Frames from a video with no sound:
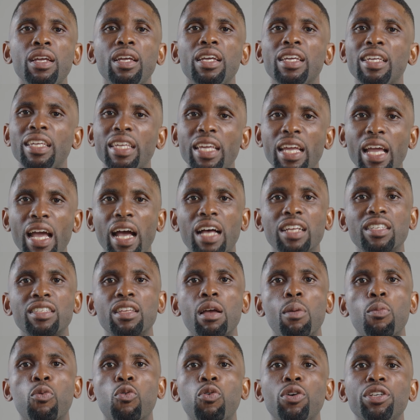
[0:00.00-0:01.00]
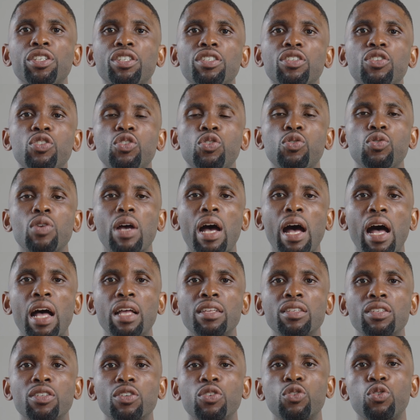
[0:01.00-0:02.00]
Here are some questions to
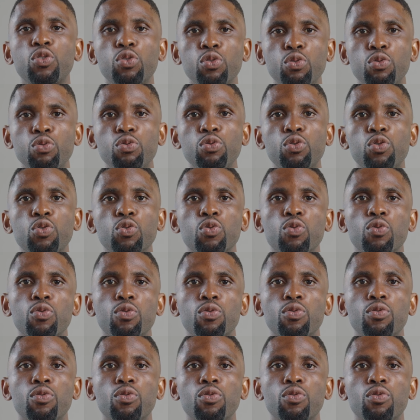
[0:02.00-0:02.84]
ask to do so.